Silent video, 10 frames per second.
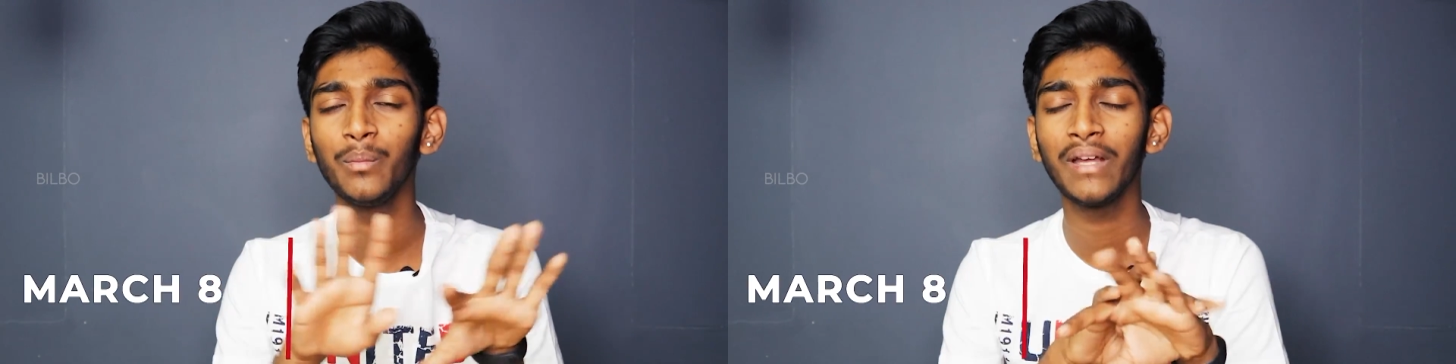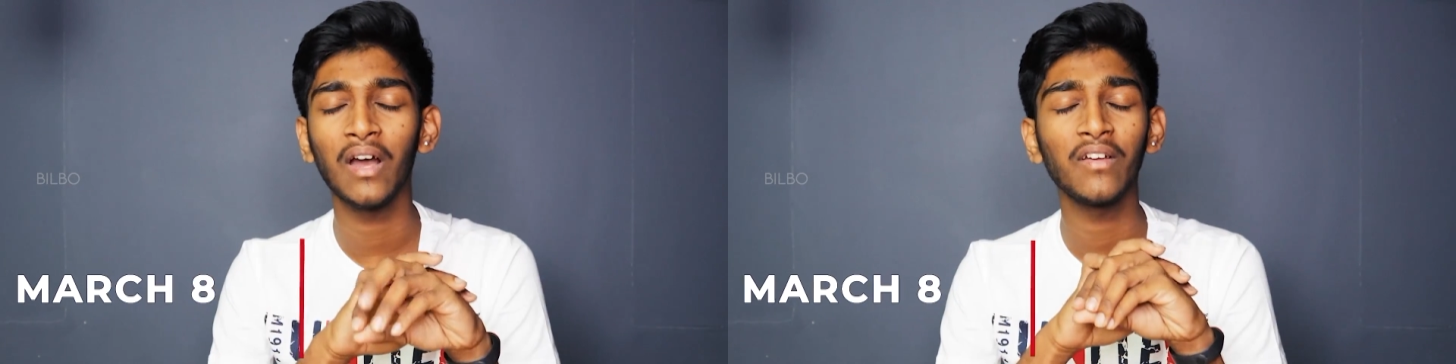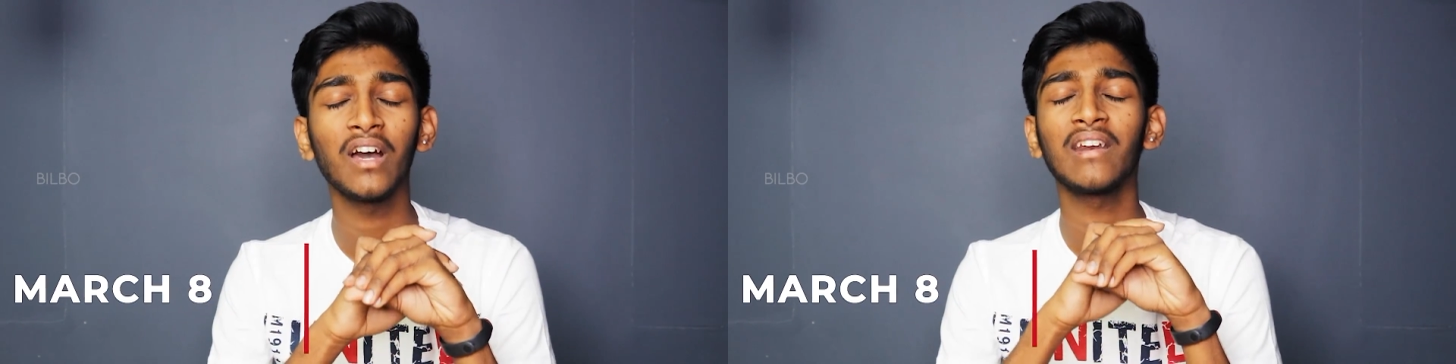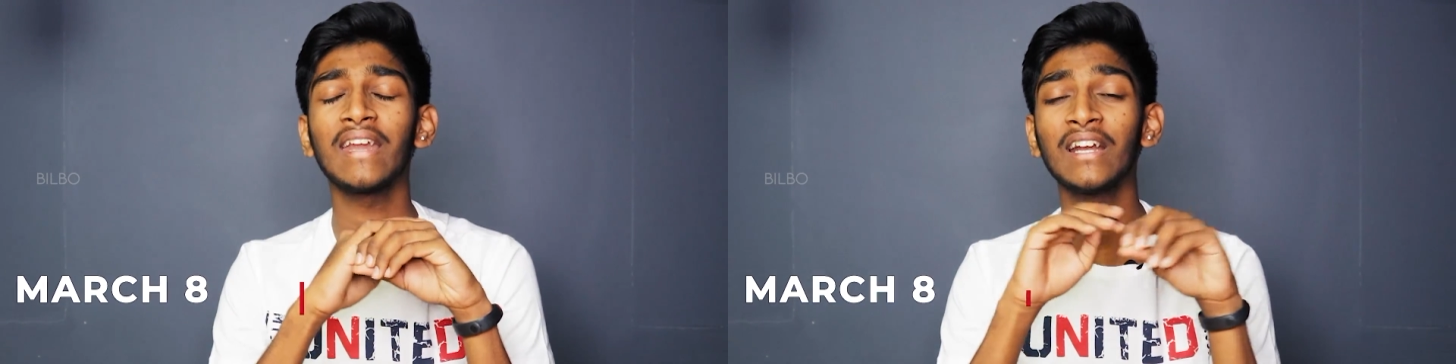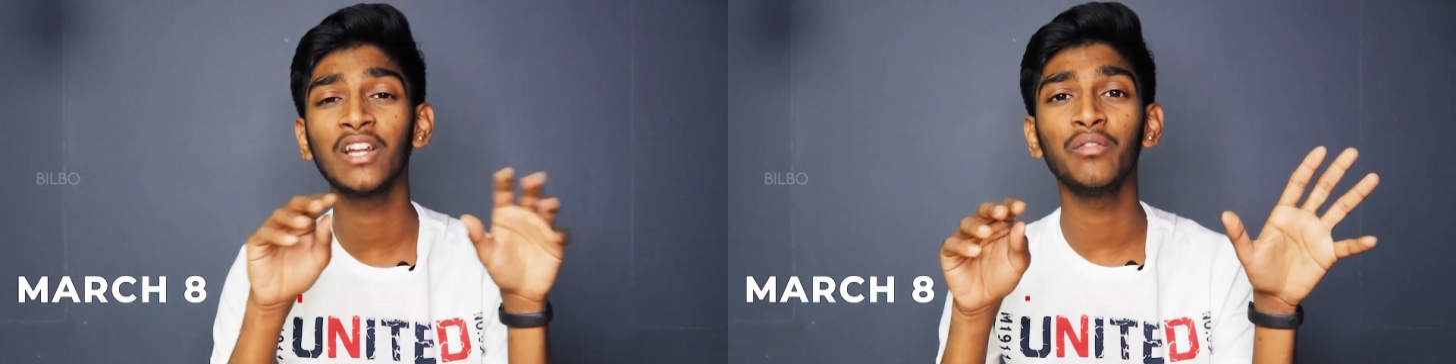We'll be having our
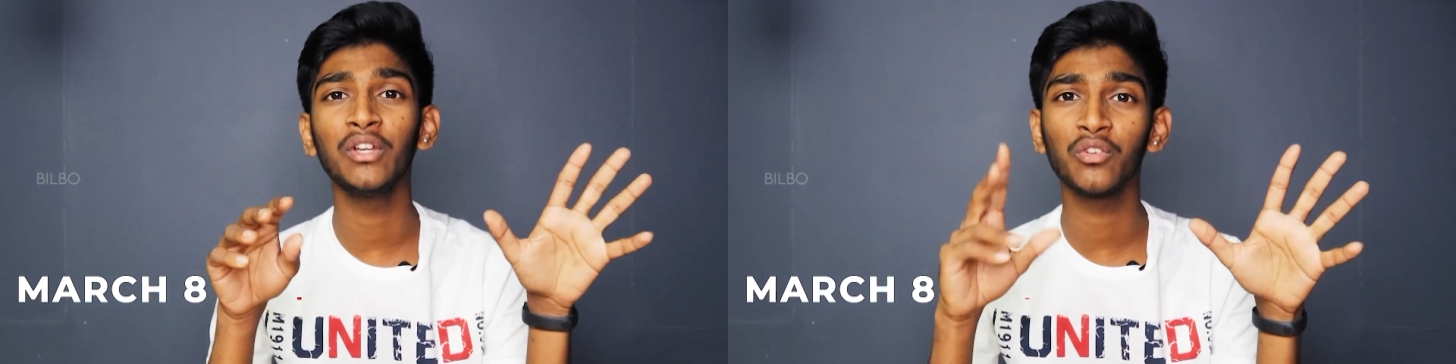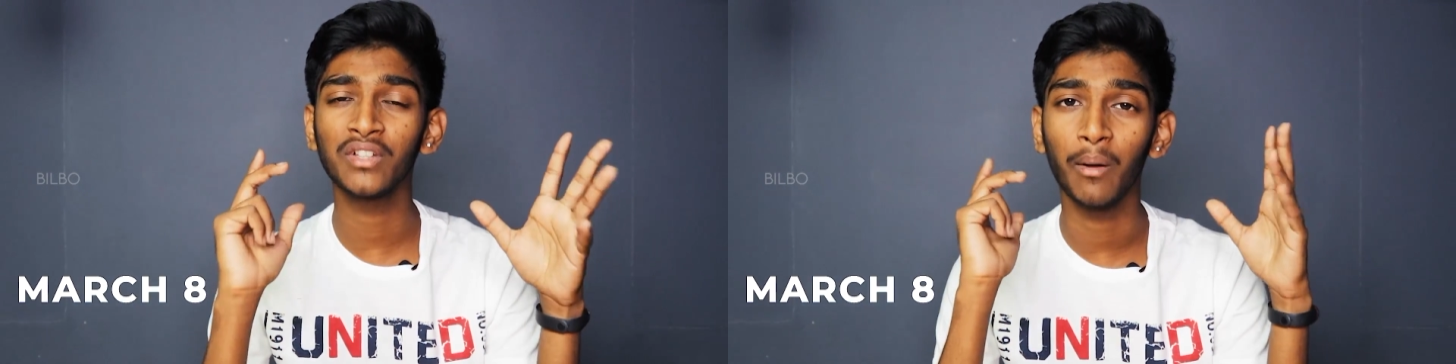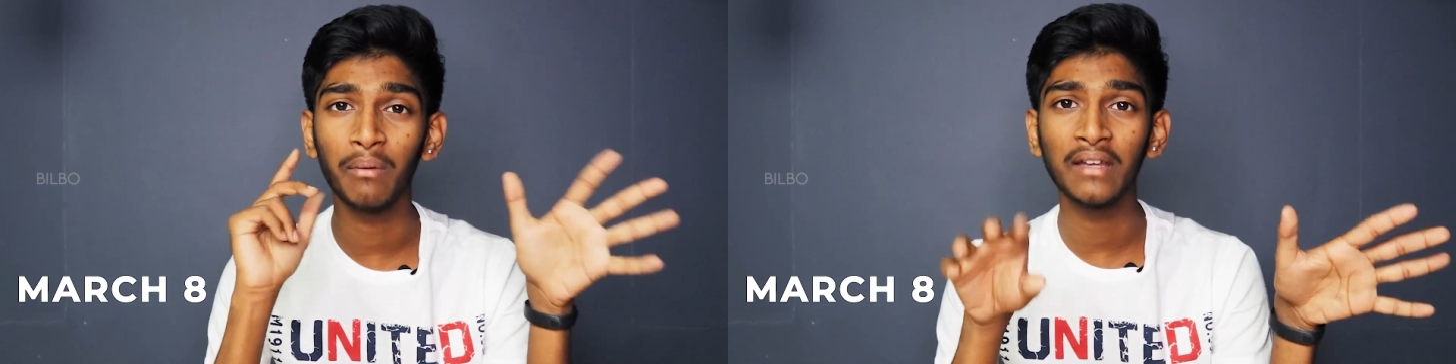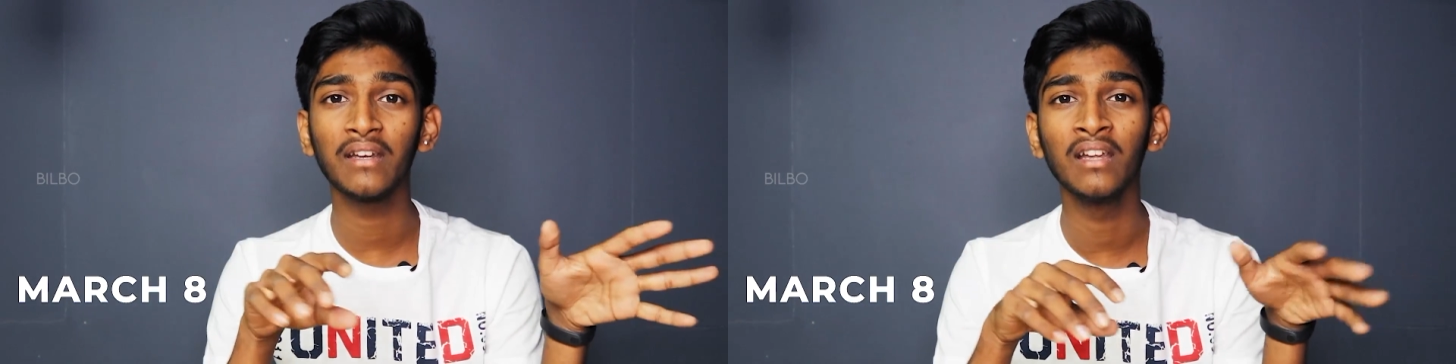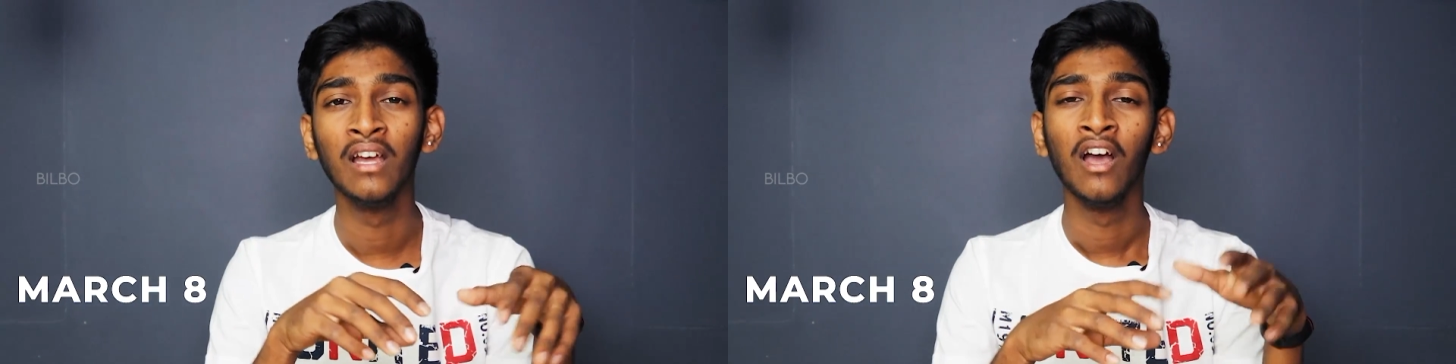regular videos coming
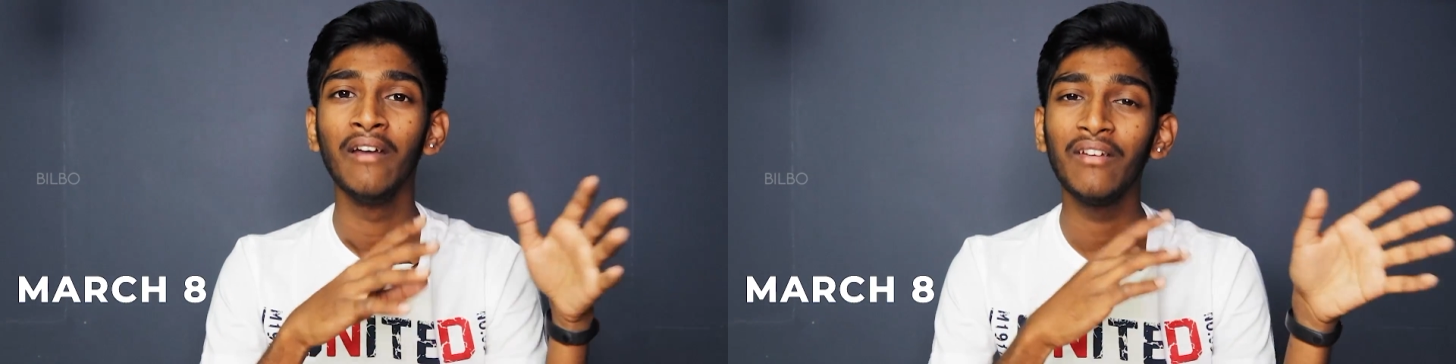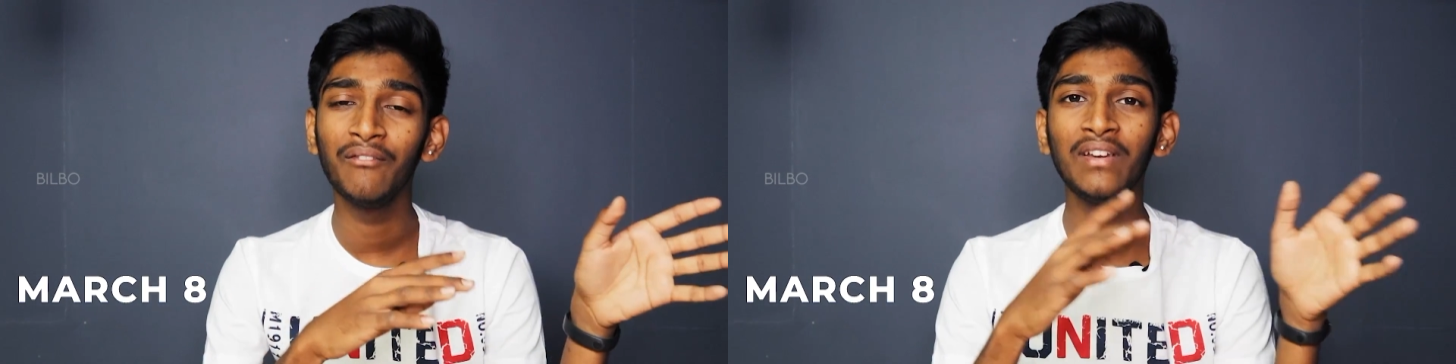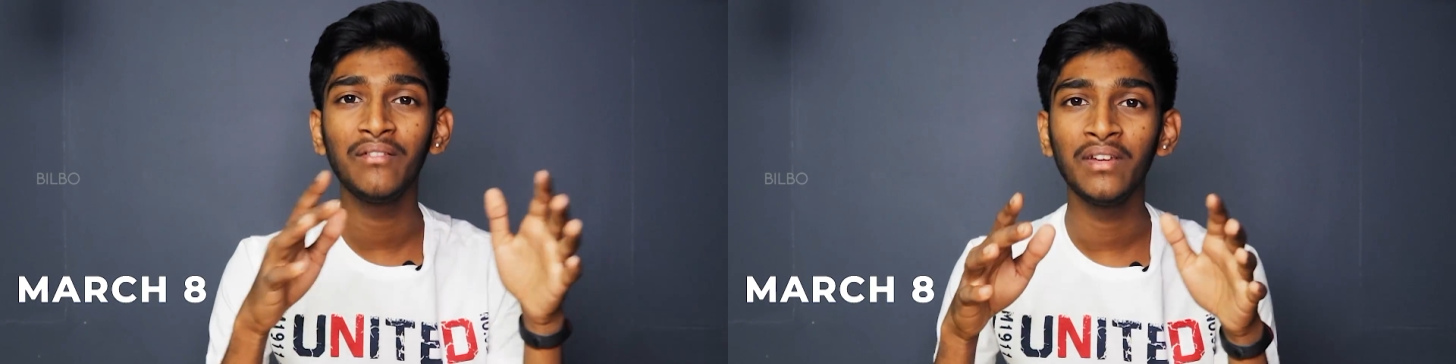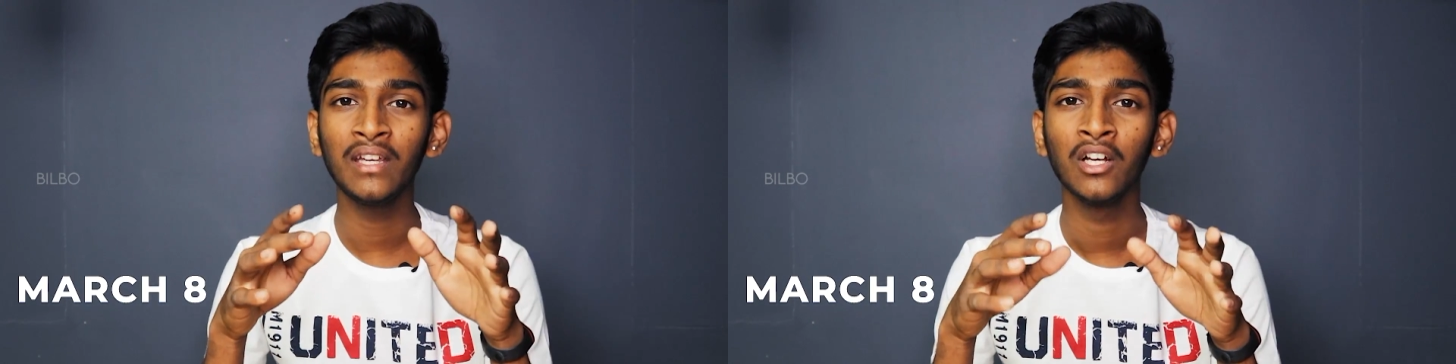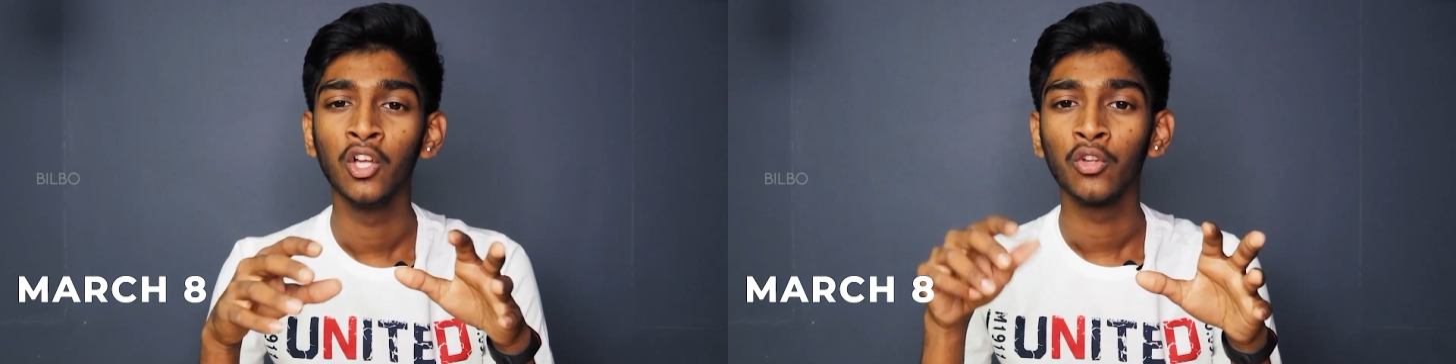in every
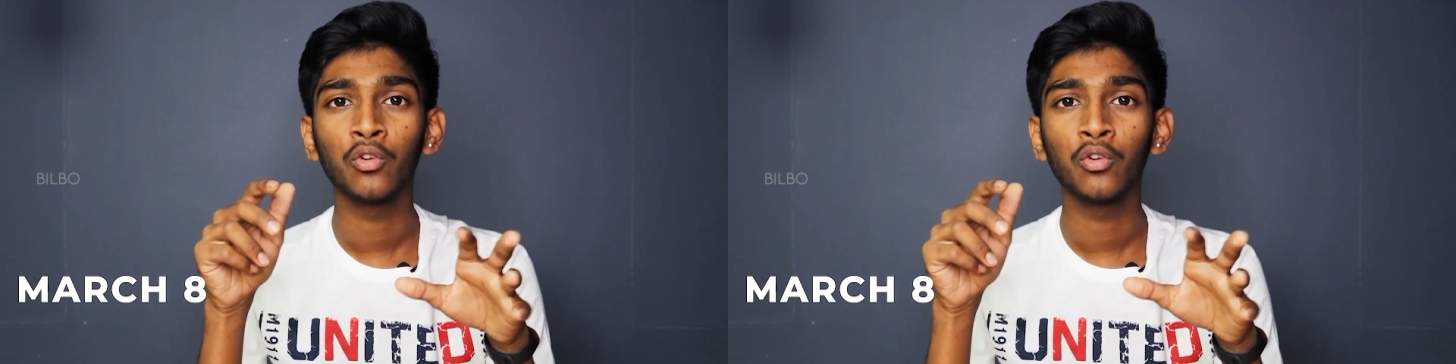week.